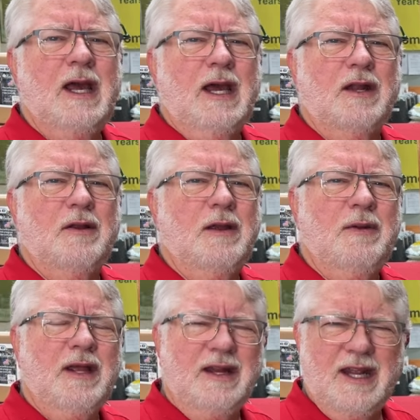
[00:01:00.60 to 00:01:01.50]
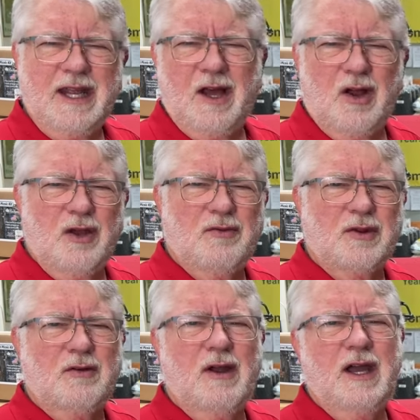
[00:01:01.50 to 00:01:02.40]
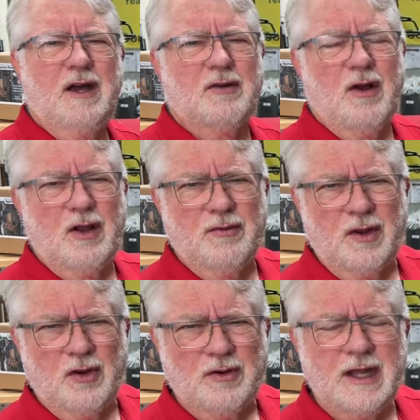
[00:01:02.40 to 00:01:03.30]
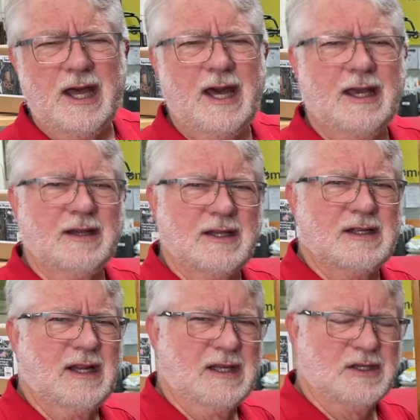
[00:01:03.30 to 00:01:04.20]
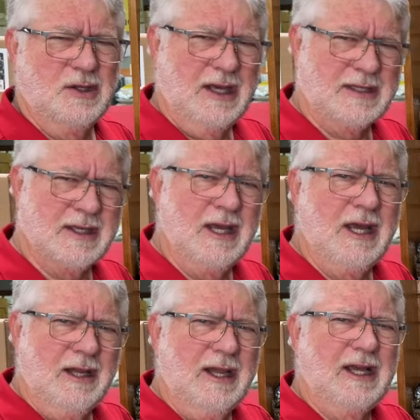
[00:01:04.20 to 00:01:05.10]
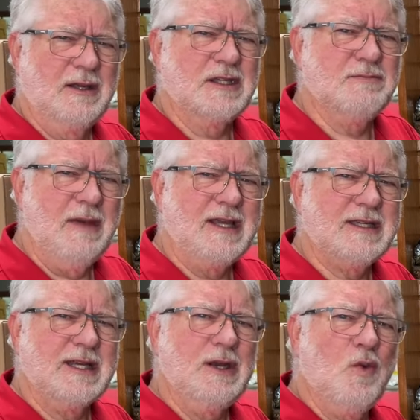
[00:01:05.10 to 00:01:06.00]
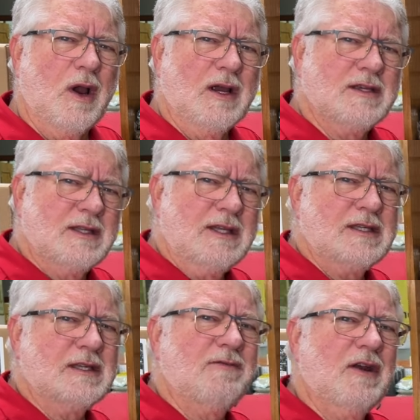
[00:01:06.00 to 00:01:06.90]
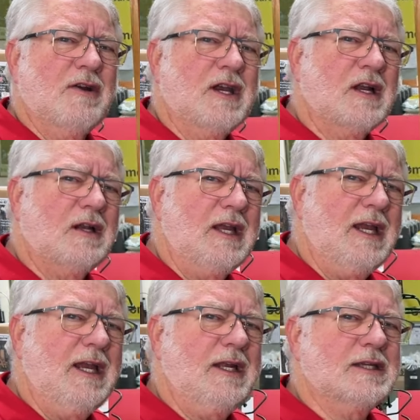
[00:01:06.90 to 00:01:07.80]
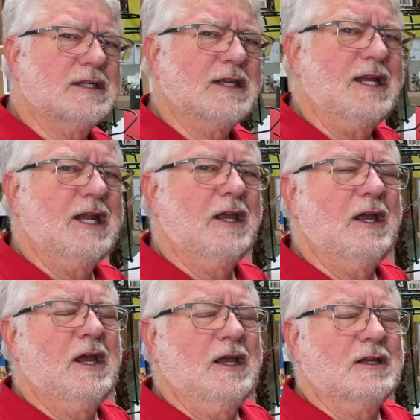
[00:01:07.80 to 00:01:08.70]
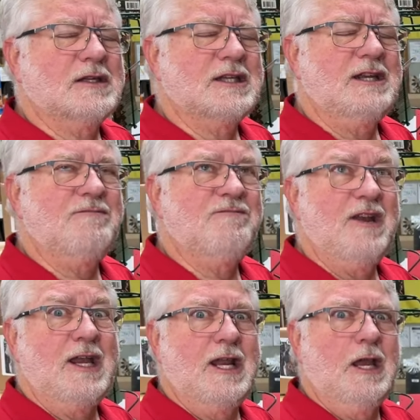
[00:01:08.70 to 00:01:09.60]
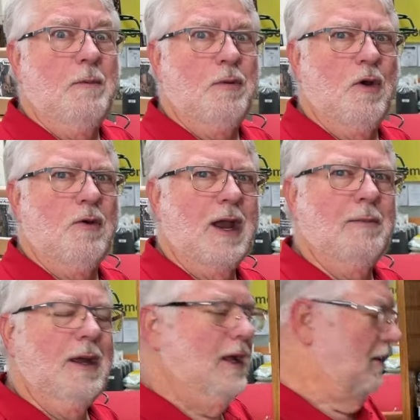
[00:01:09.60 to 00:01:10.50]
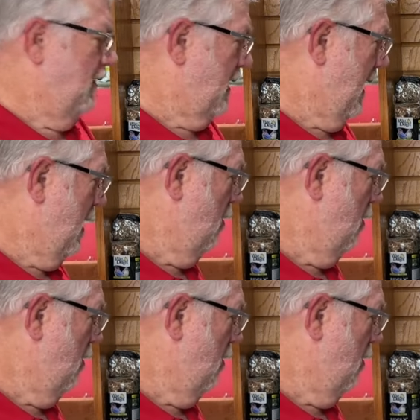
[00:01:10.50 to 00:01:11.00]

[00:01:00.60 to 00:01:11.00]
and getting all over the ground or all over your deck and things like that. So that's messy, whereas this is a very clean seed feeding program. The guy